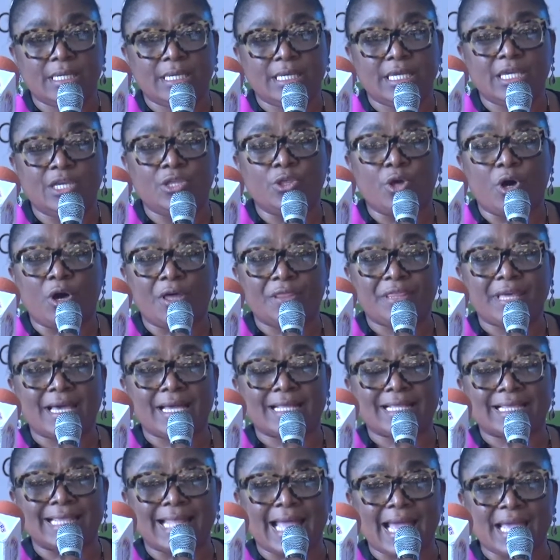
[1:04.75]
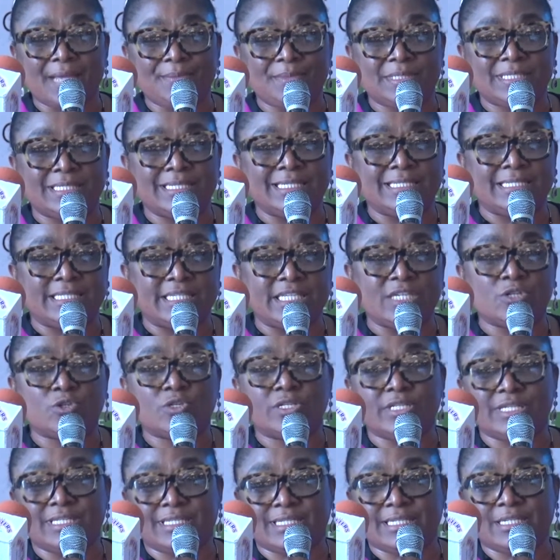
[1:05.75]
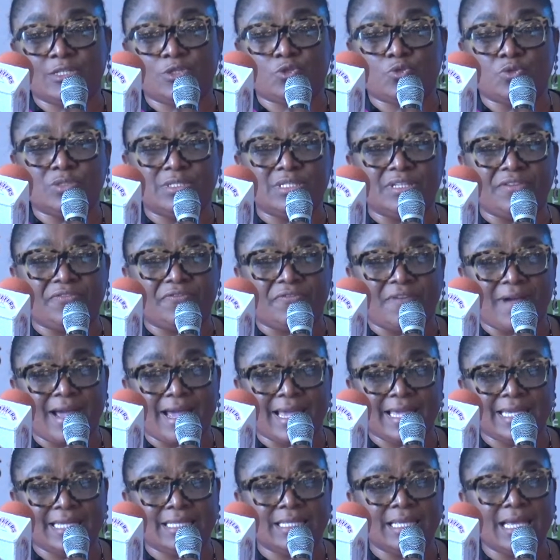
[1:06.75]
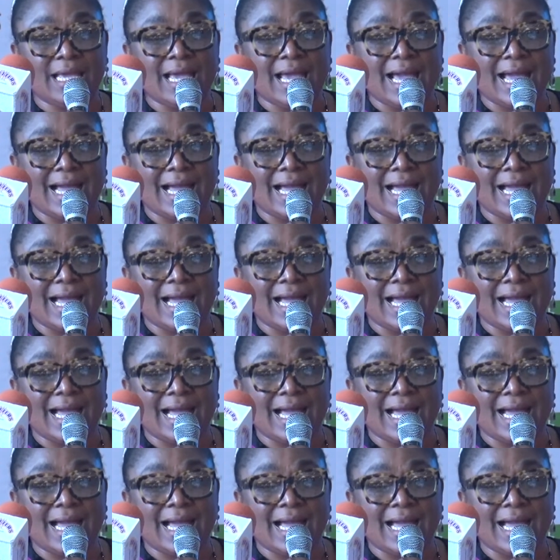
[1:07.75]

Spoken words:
In other clients, it's easy to define